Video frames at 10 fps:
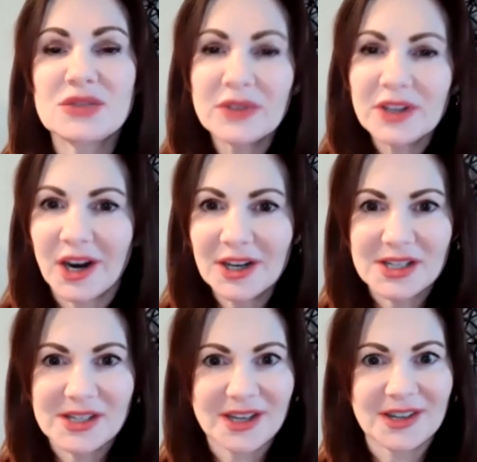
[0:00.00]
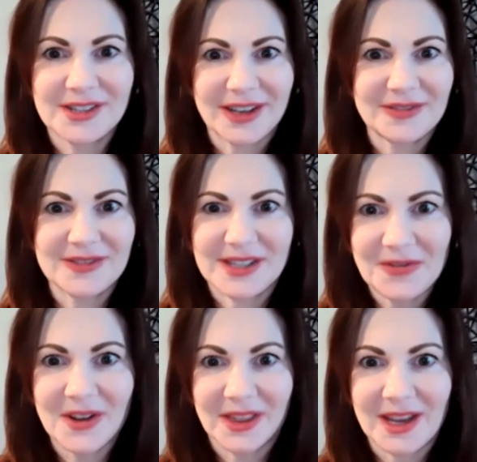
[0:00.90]
It's really hard to see ourselves
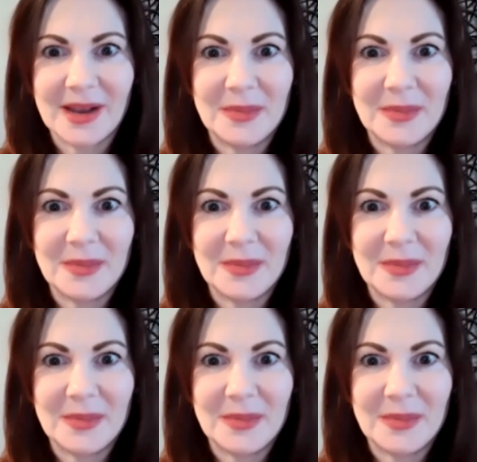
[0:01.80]
differently.